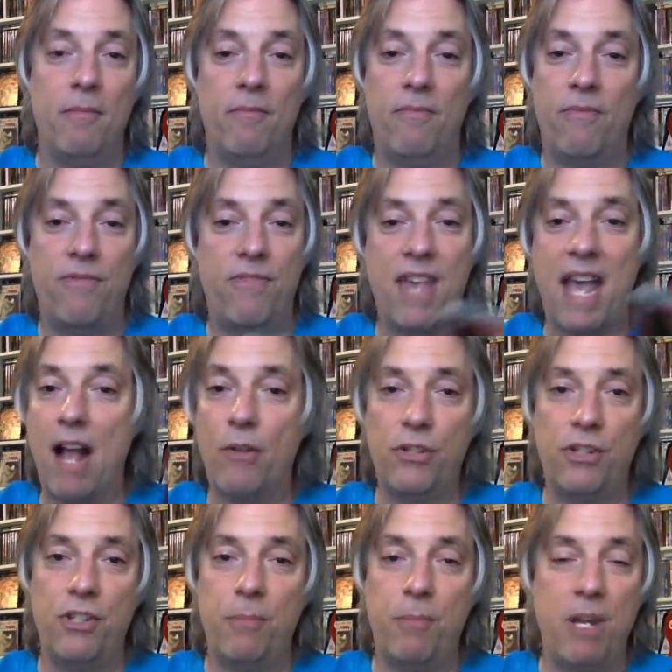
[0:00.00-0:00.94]

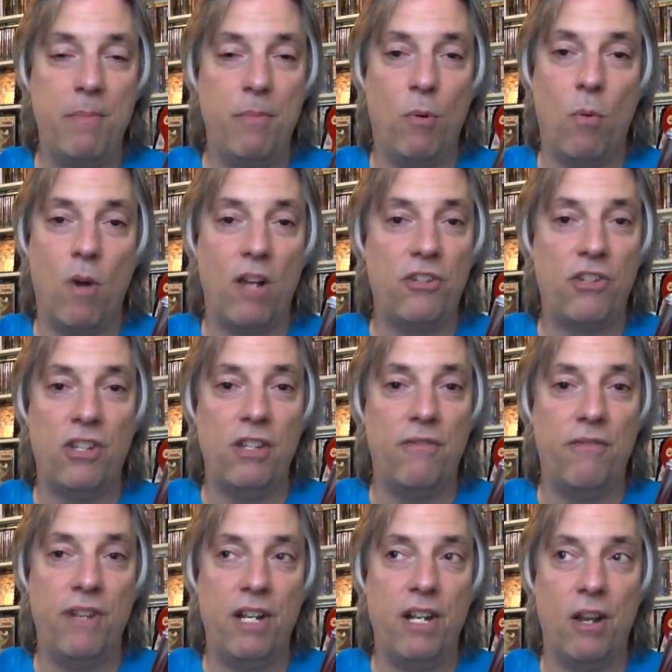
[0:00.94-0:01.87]
thousands of people watching
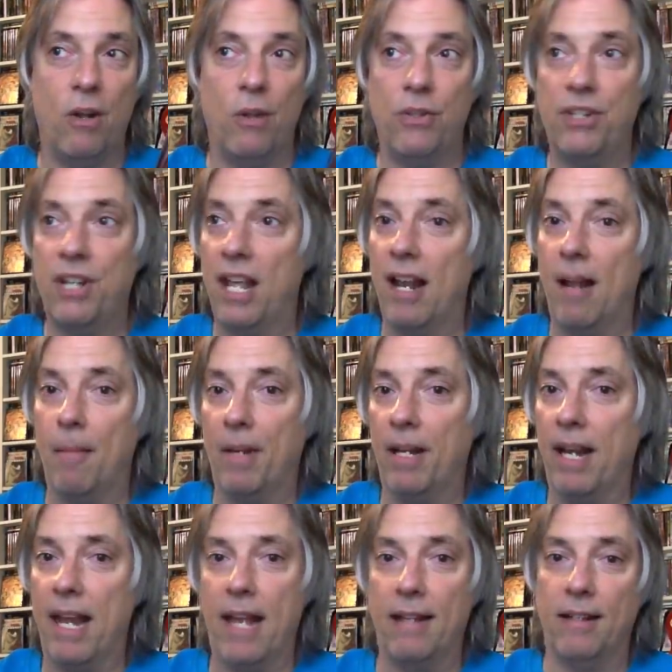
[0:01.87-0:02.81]
these videos and I'm
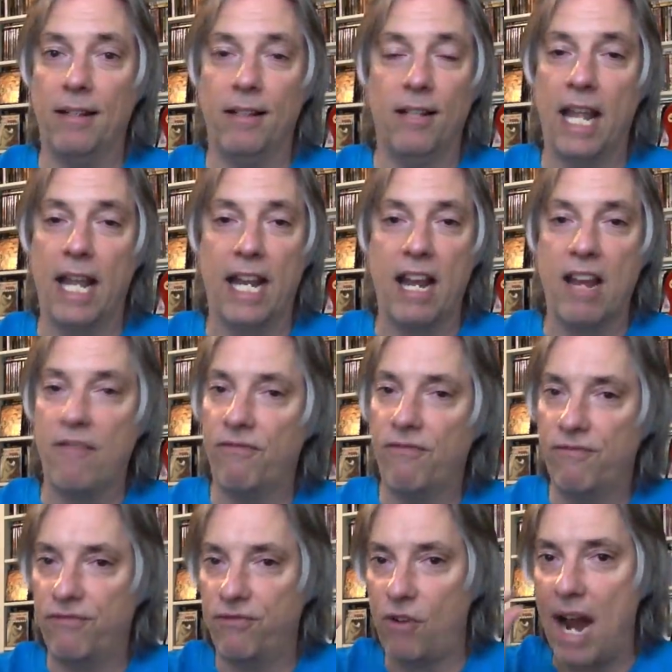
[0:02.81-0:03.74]
getting like a
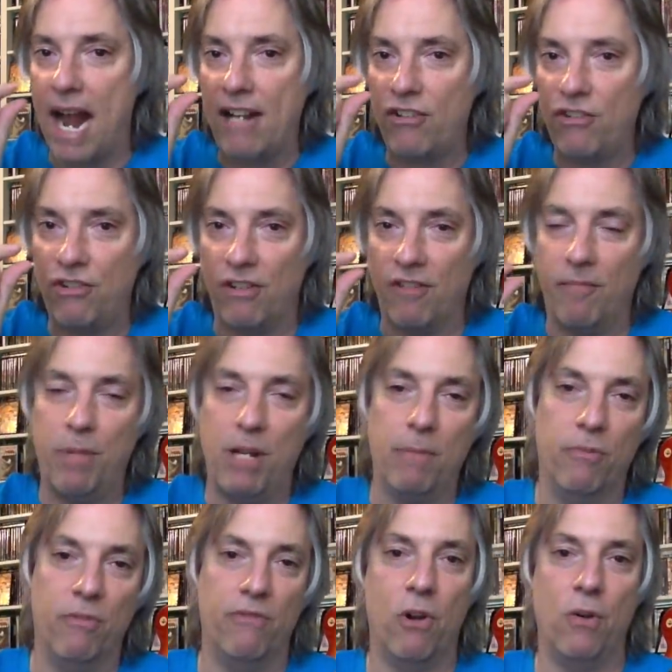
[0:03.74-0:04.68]
fraction of
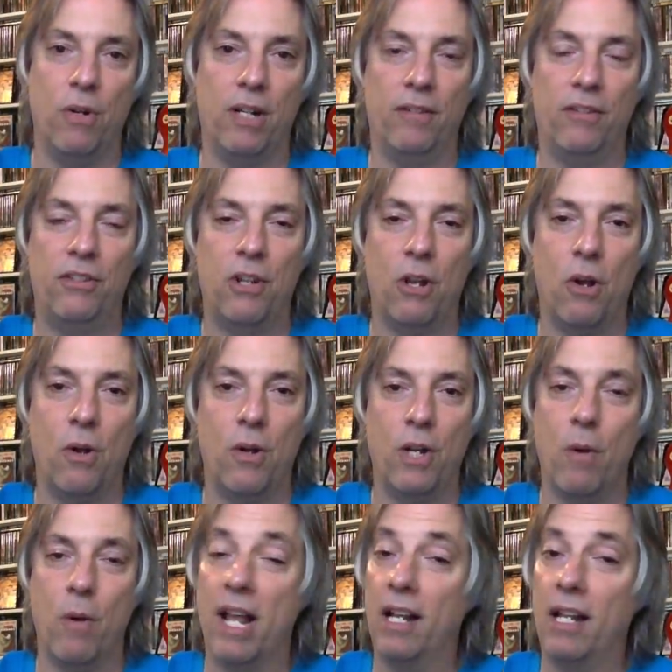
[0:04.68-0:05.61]
people voting. So, you
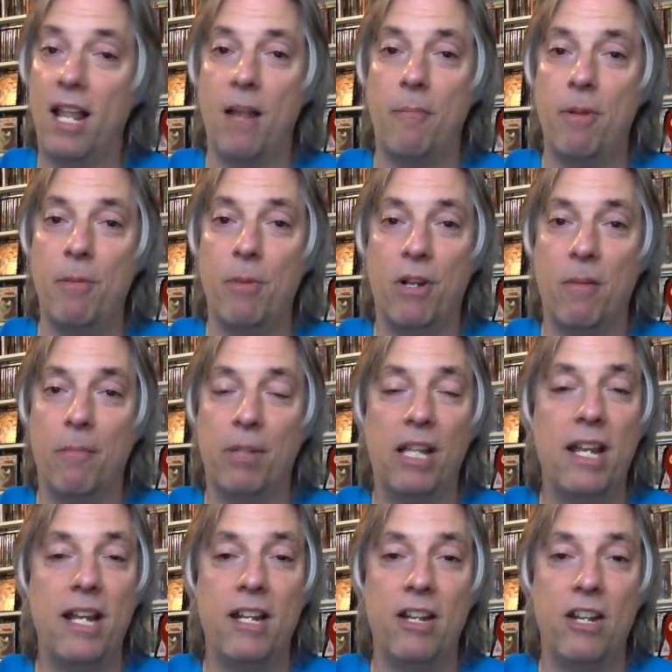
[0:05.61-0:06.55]
know, I had a lot of people
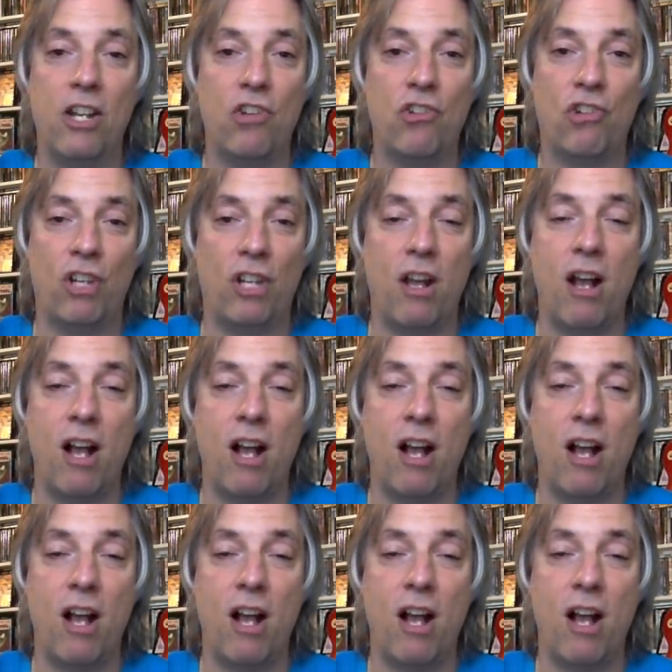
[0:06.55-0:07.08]
complain initially